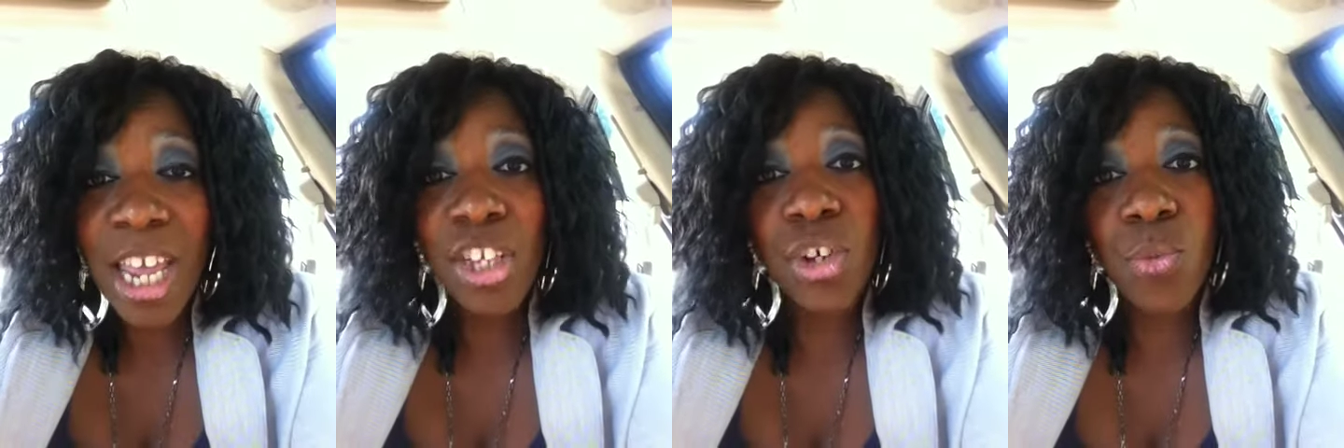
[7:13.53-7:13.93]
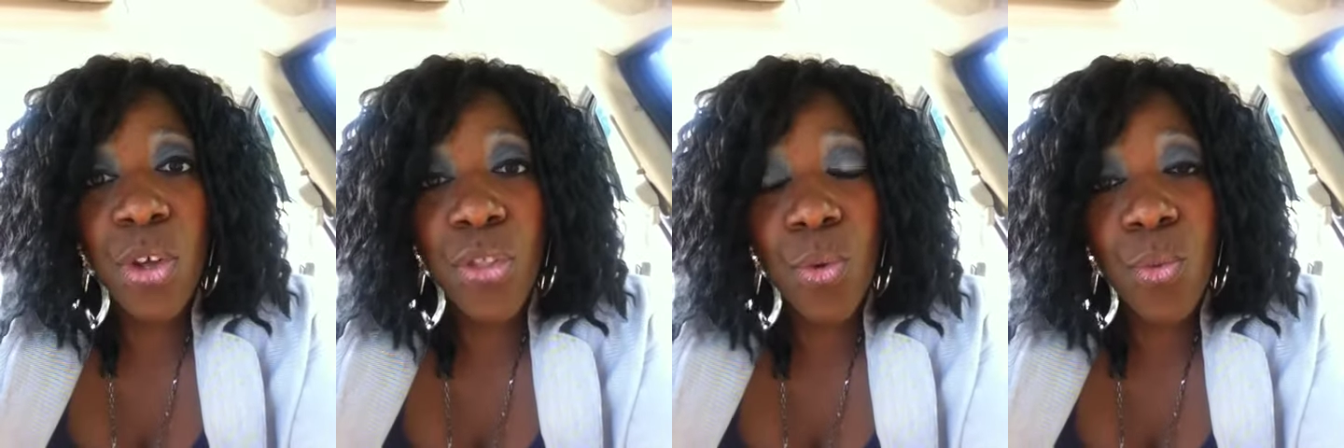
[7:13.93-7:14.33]
So
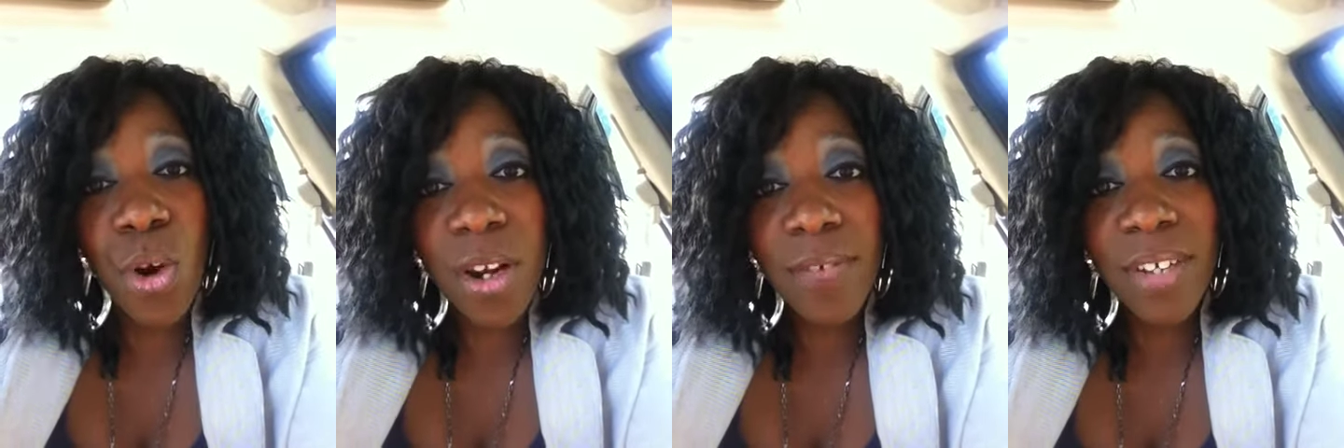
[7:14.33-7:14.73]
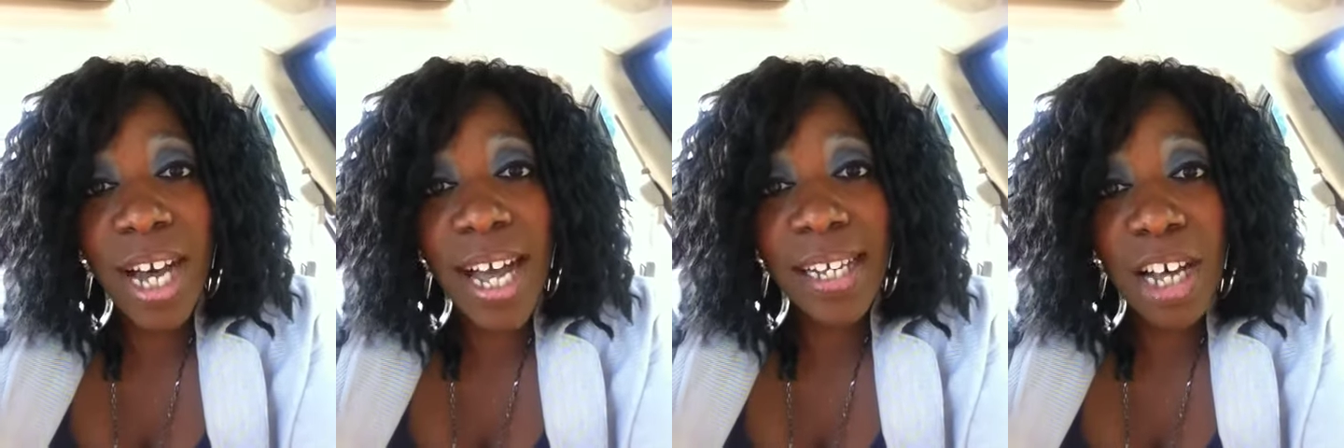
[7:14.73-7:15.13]
when the word of
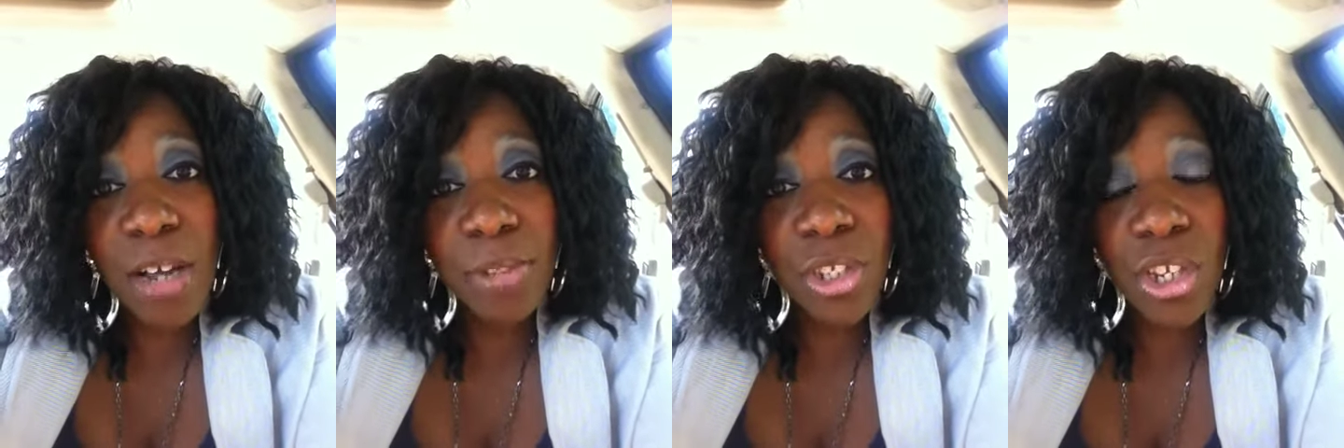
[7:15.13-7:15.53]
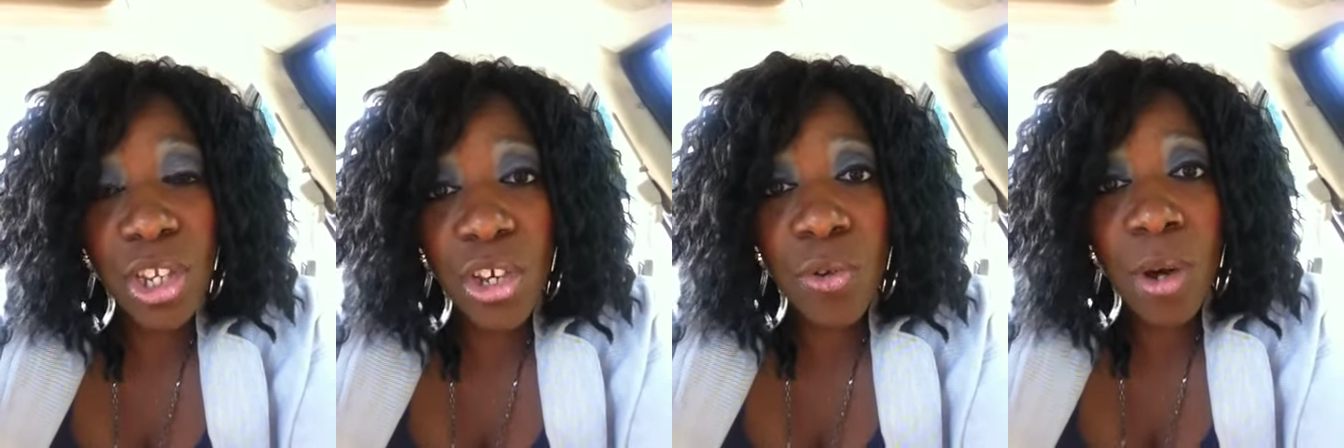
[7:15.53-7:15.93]
God comes to
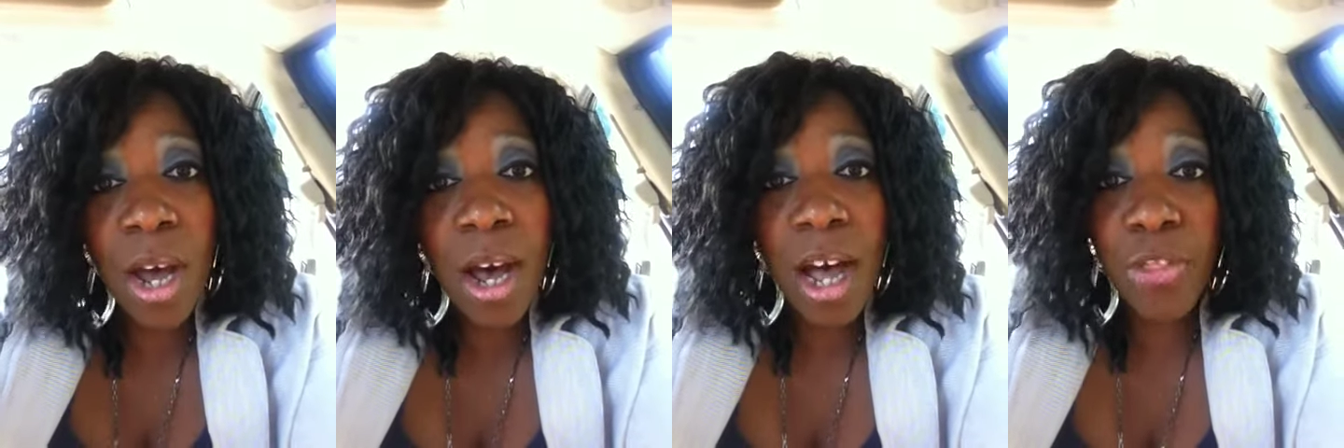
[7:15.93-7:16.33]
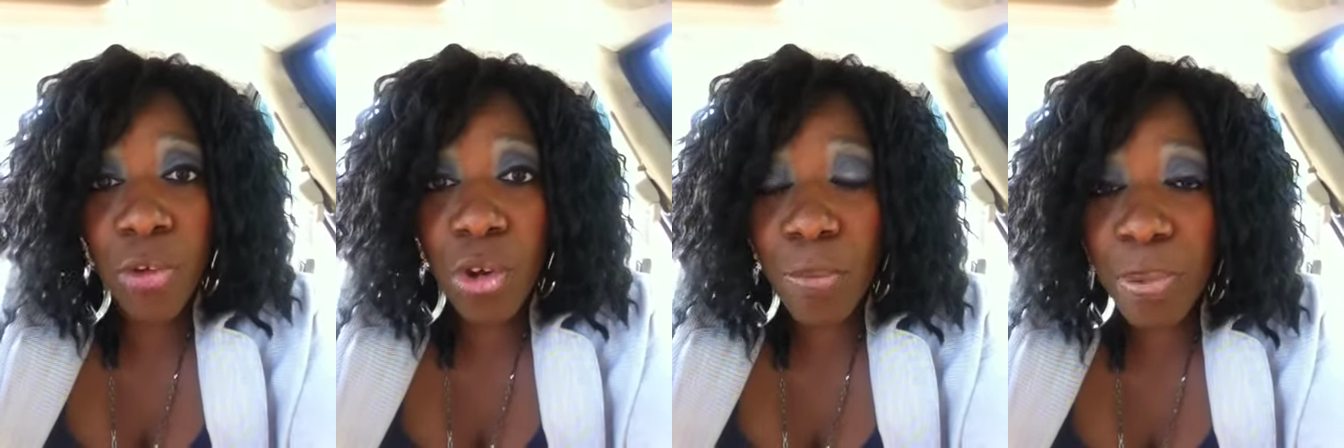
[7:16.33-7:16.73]
you uh,
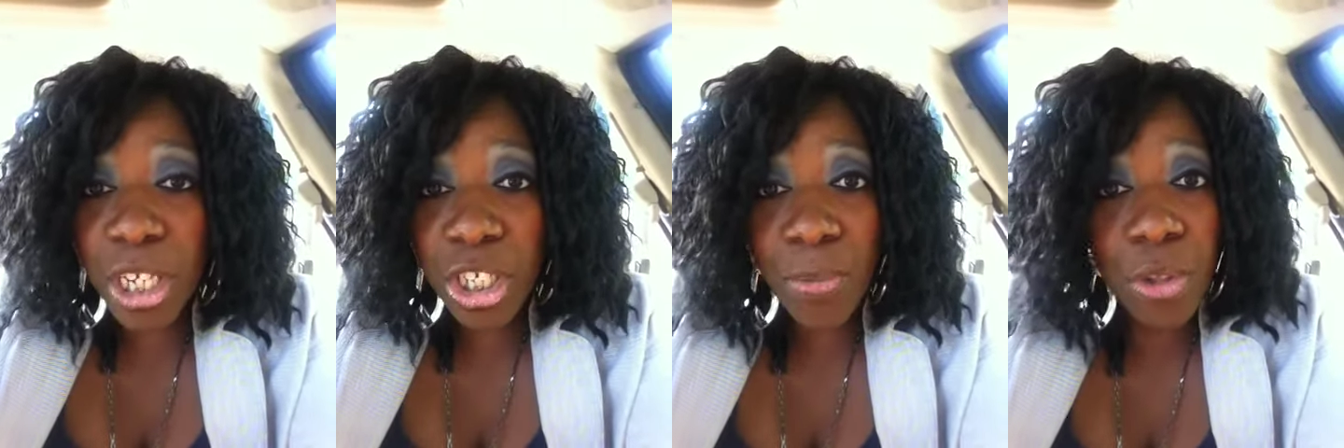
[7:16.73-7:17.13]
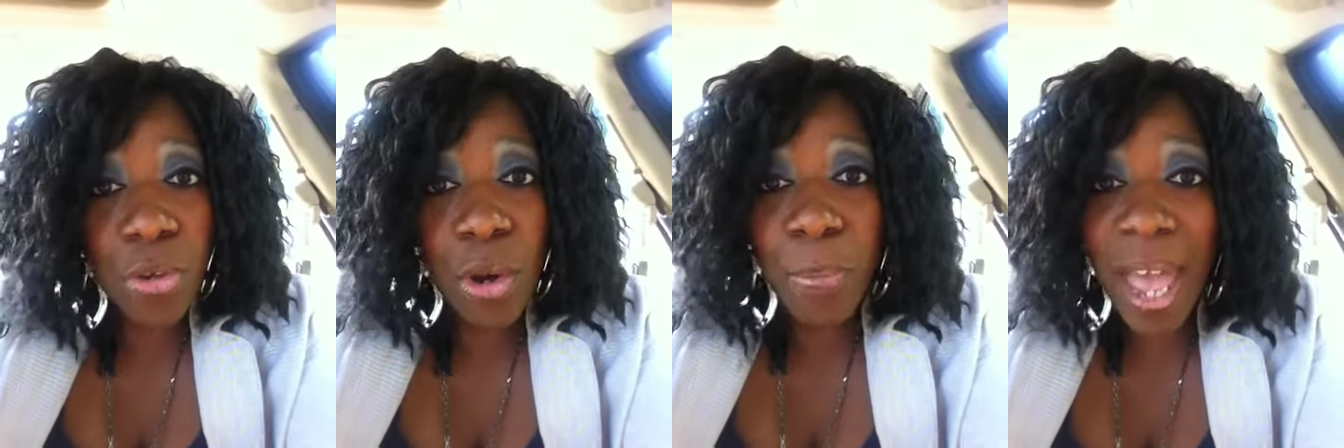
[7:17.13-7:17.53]
through your bishop, through
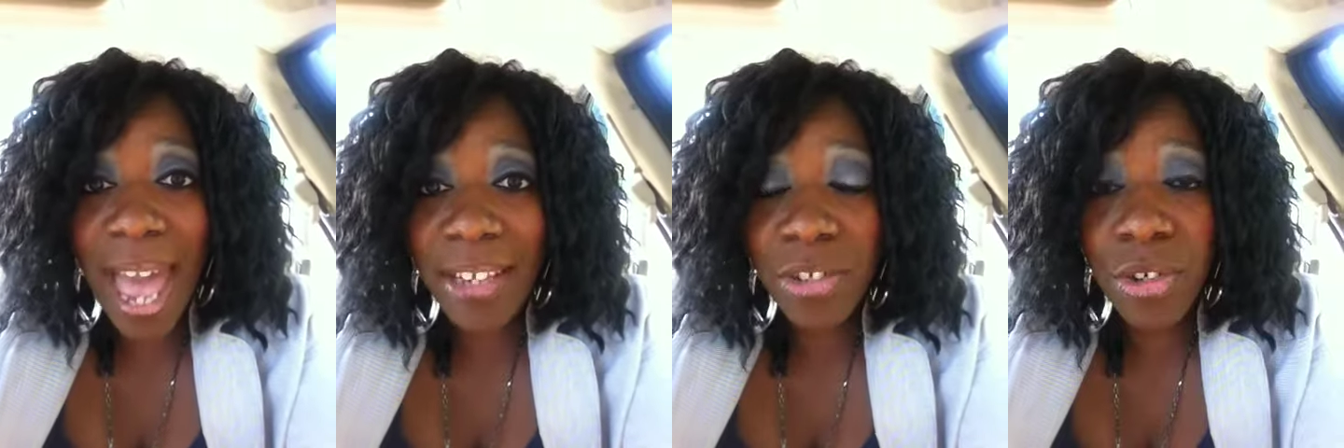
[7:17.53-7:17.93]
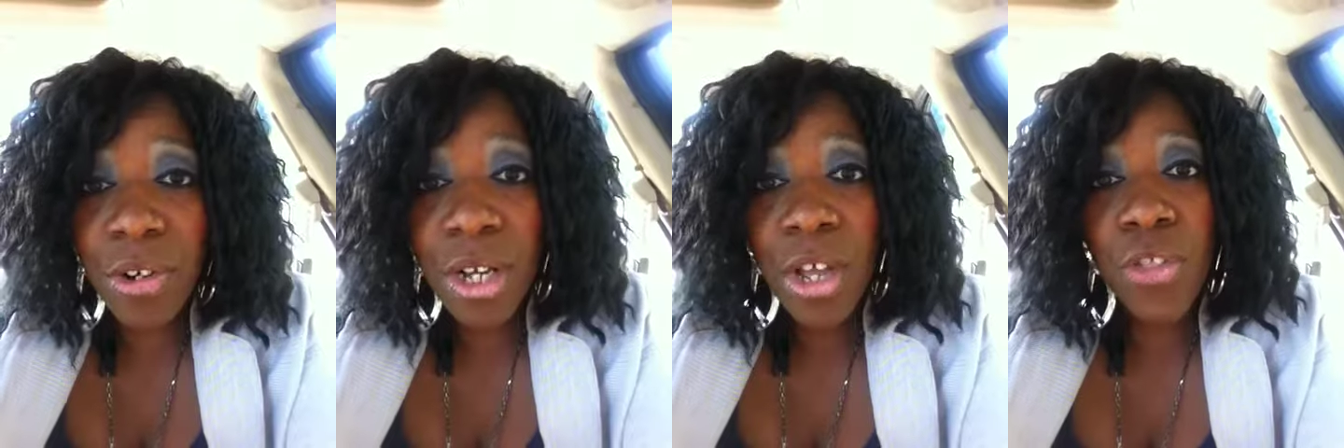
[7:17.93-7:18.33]
your pastor,